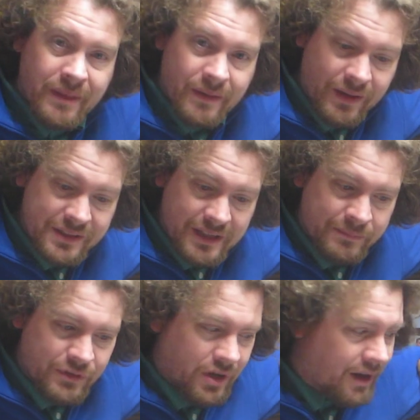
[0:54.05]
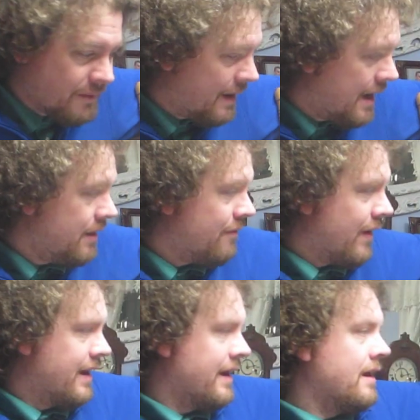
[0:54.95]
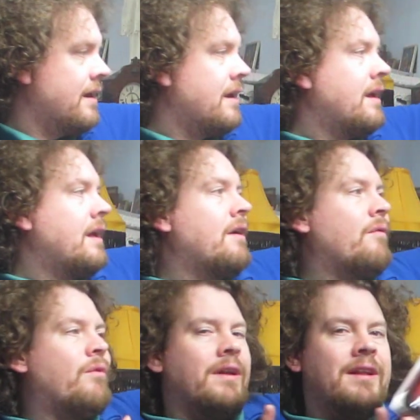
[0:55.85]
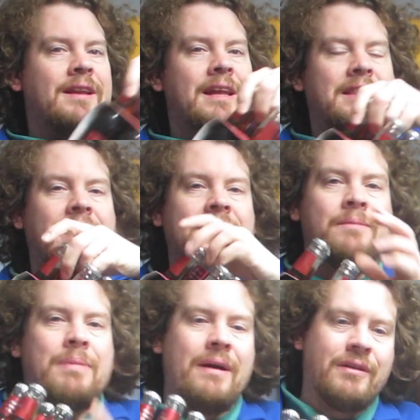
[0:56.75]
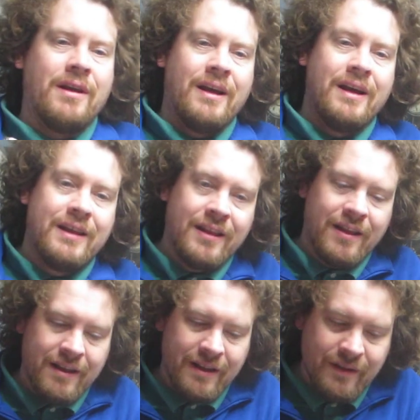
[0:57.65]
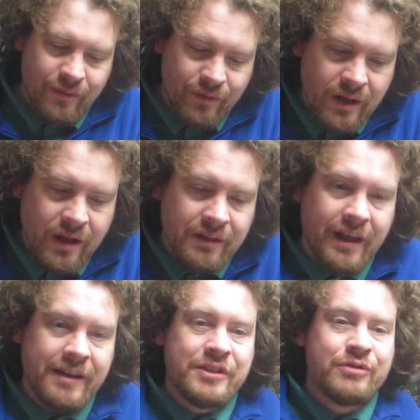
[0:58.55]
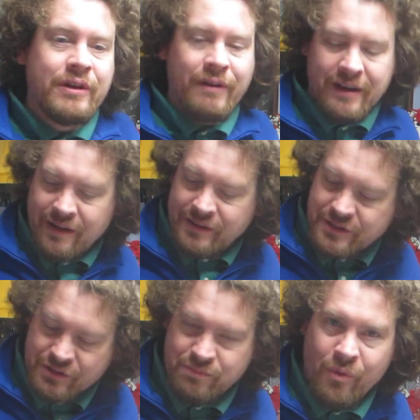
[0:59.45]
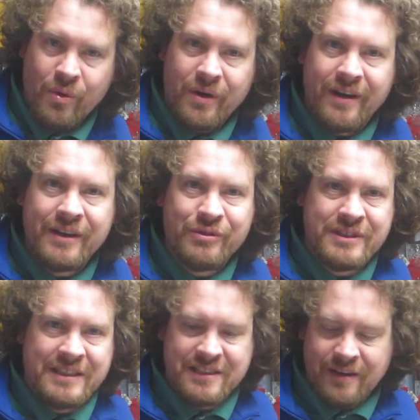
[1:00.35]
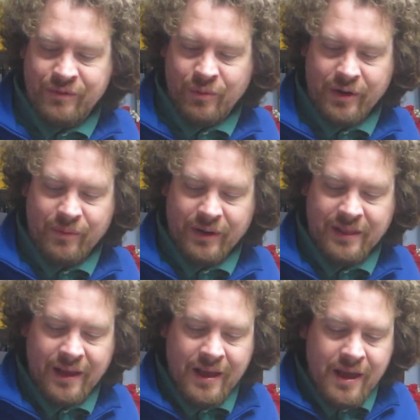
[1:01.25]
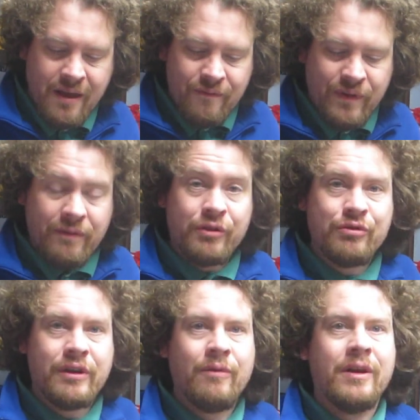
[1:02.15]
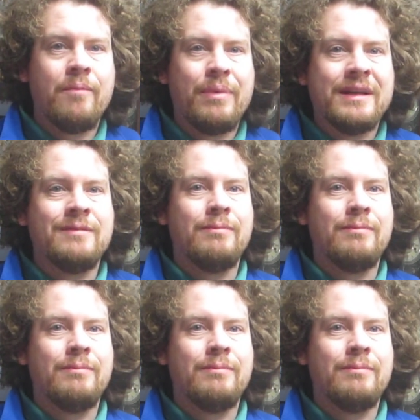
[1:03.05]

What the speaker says: because I'm talking about elevating, one of the neat things about the industry right now is there's more interesting stuff to work with. Fever Tree, one of the best